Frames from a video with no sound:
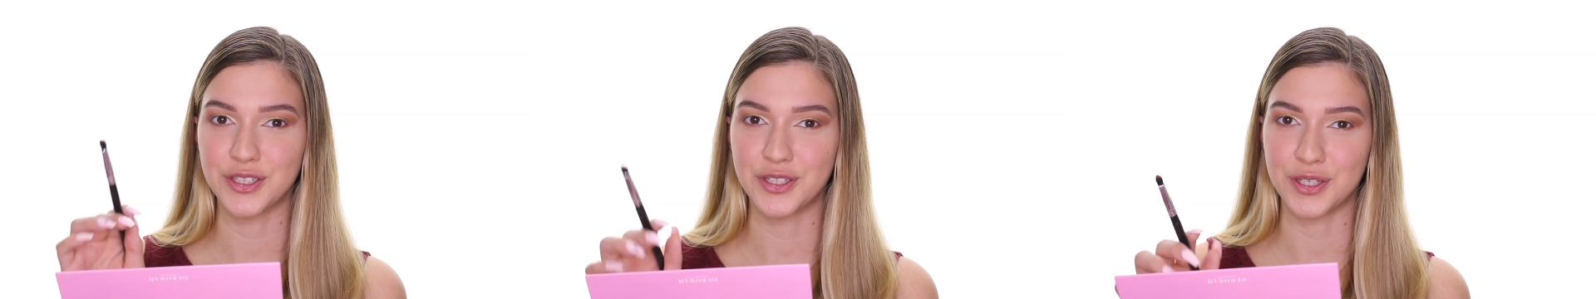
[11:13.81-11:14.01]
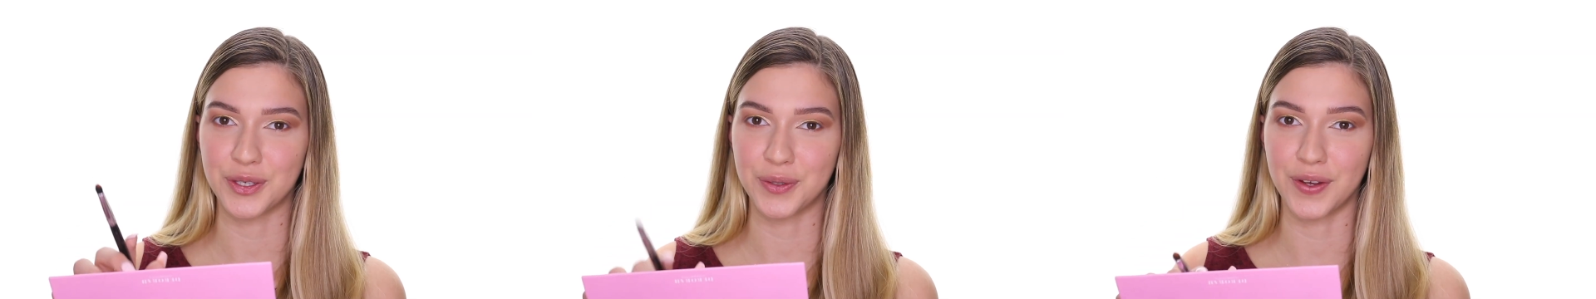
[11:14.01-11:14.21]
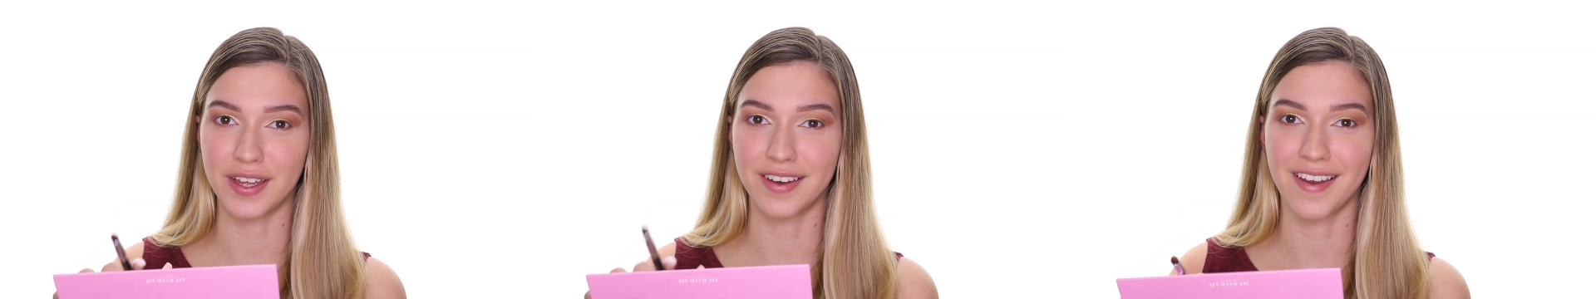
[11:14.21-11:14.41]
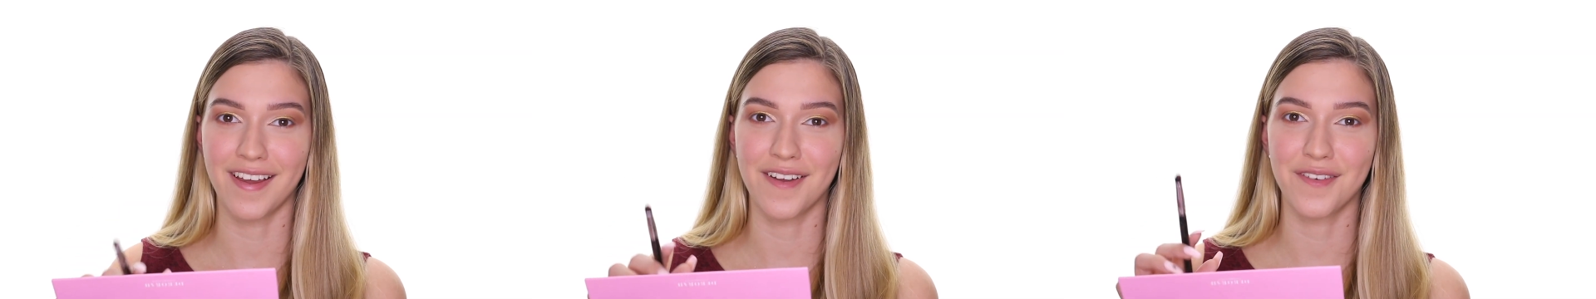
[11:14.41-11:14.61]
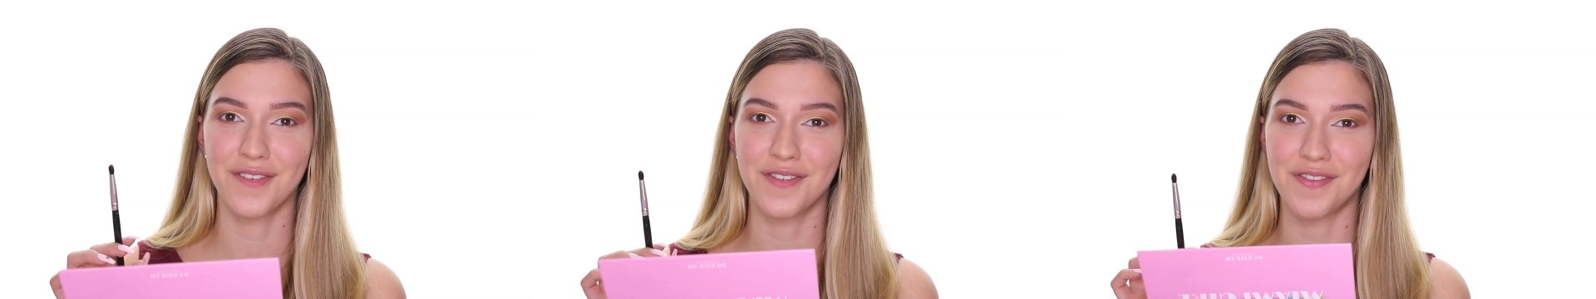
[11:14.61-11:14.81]
So in
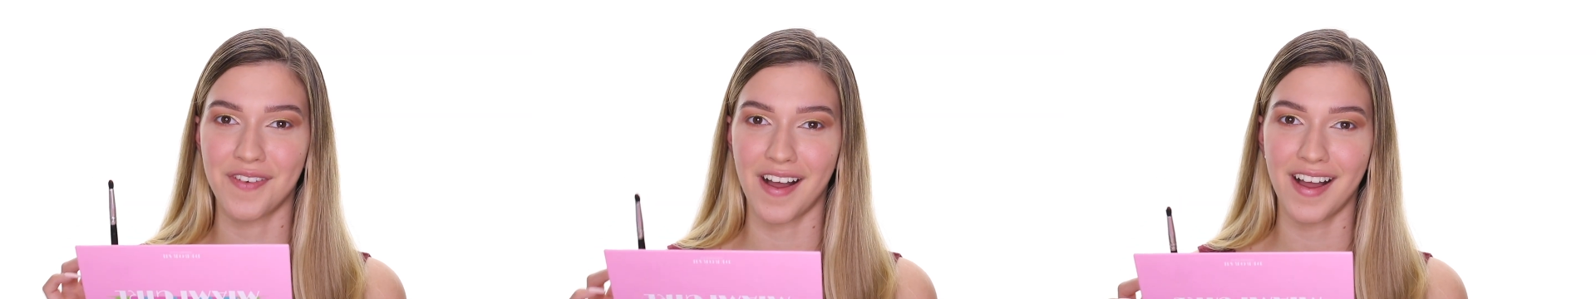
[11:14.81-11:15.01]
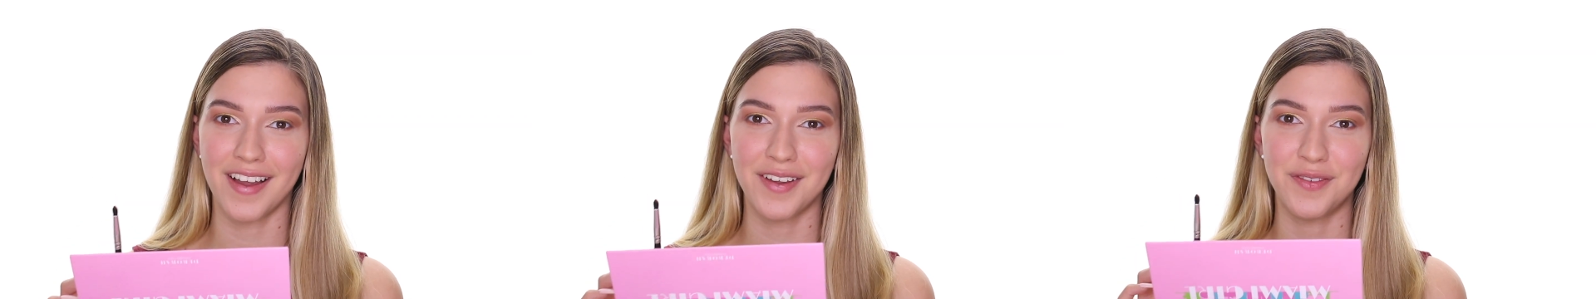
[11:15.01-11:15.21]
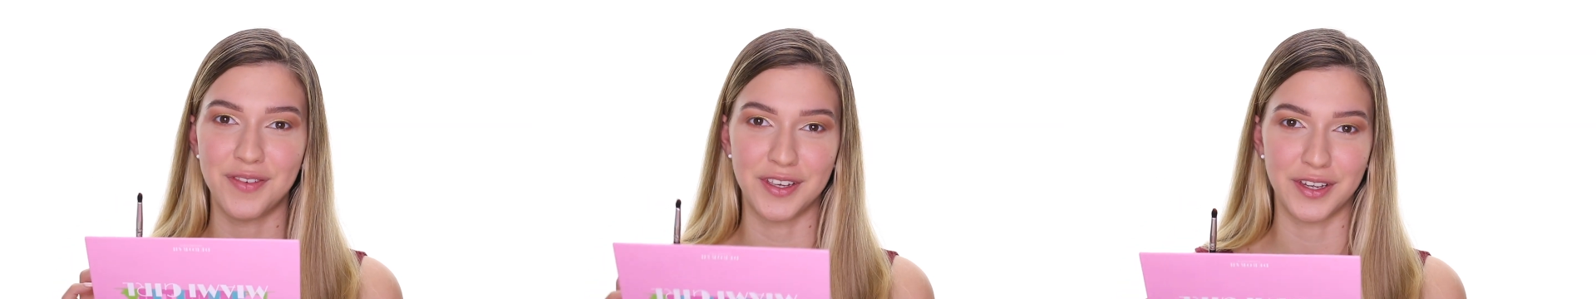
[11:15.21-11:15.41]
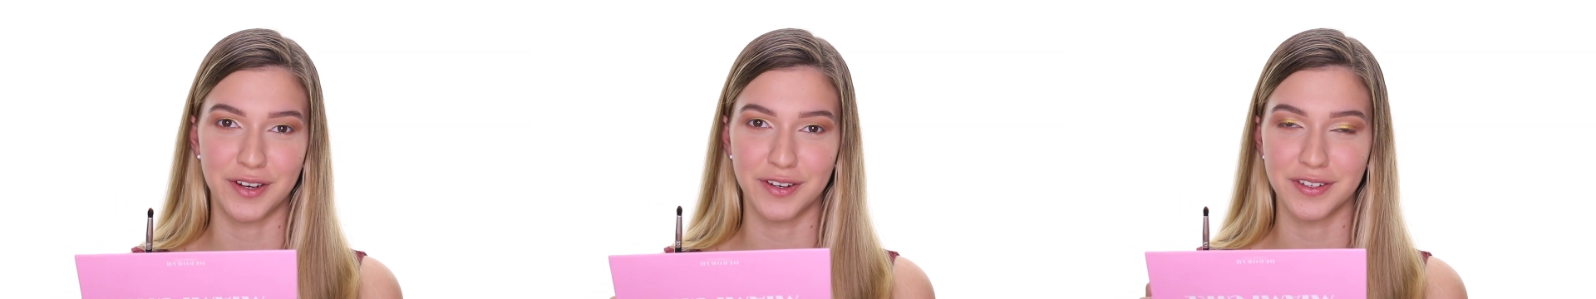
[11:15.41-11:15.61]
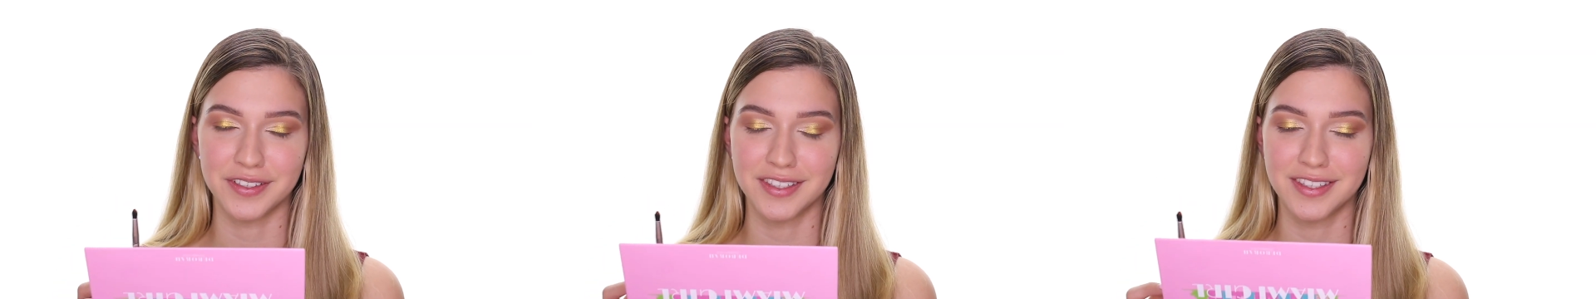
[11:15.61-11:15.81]
5
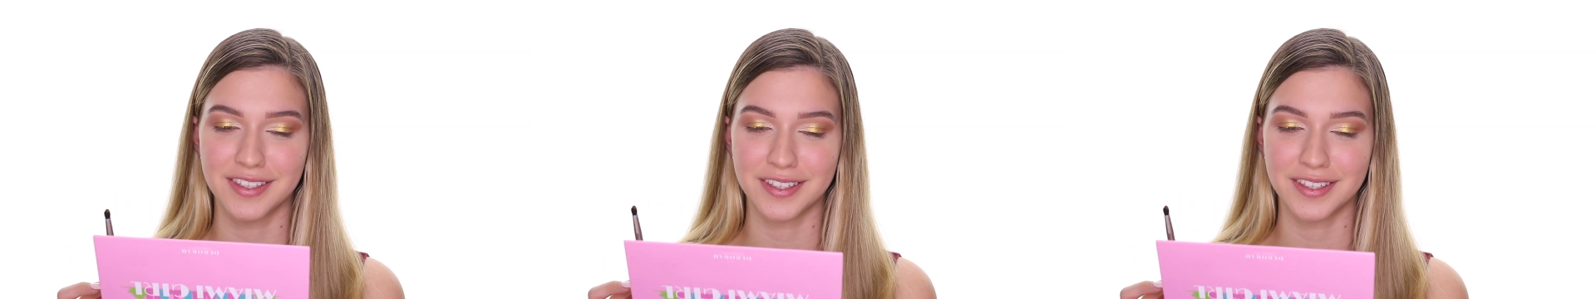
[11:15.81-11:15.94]
years,